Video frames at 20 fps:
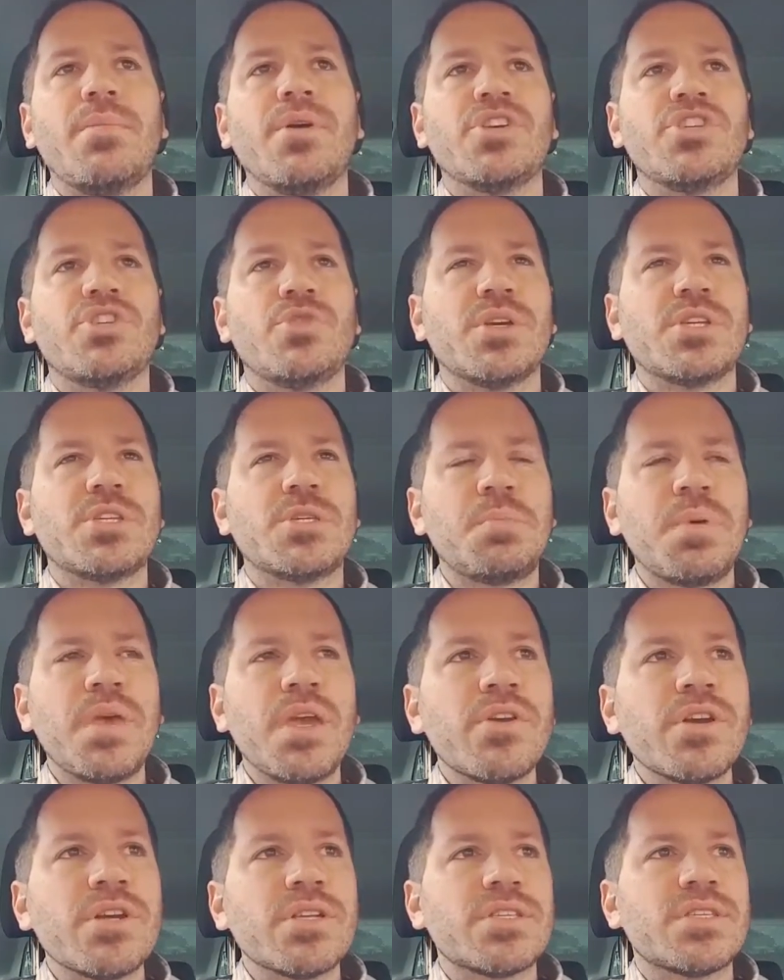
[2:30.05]
because you
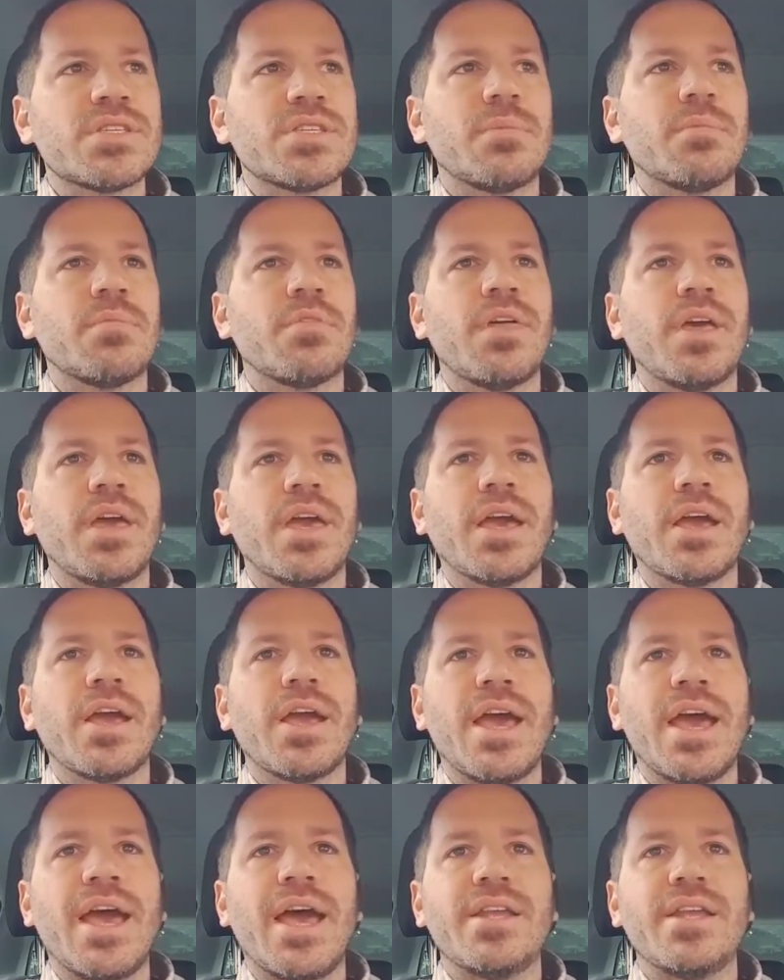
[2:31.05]
experienced something